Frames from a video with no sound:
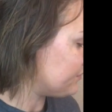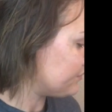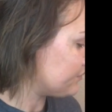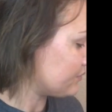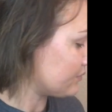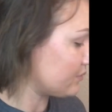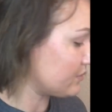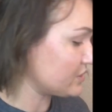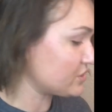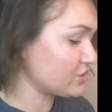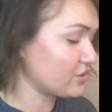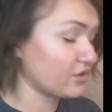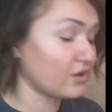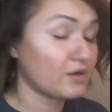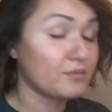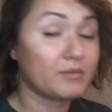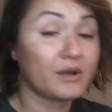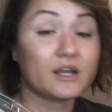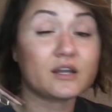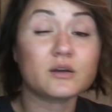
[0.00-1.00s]
I'm going to turn
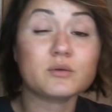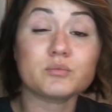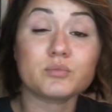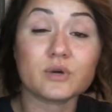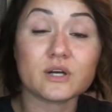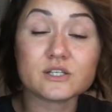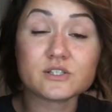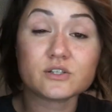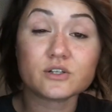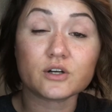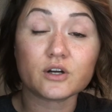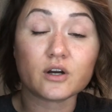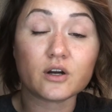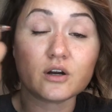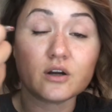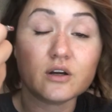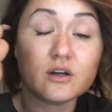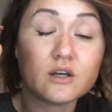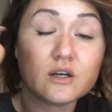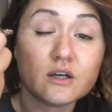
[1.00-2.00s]
on my
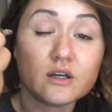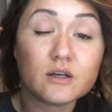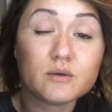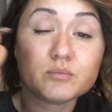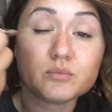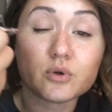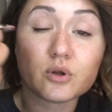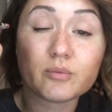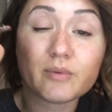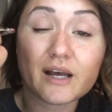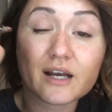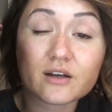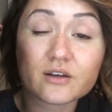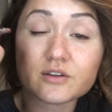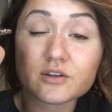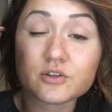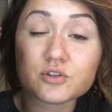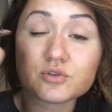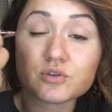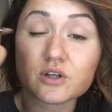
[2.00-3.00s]
compressor, pull back
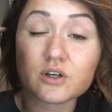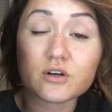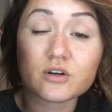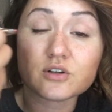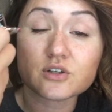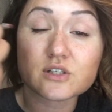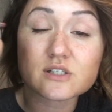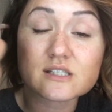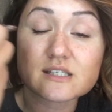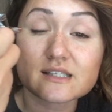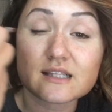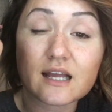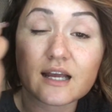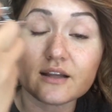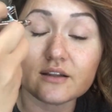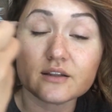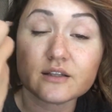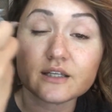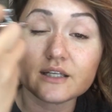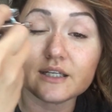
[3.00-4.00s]
on the trigger just
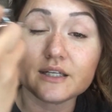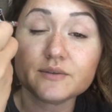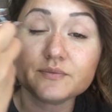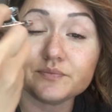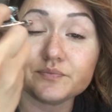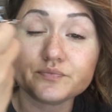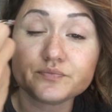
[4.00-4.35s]
slightly,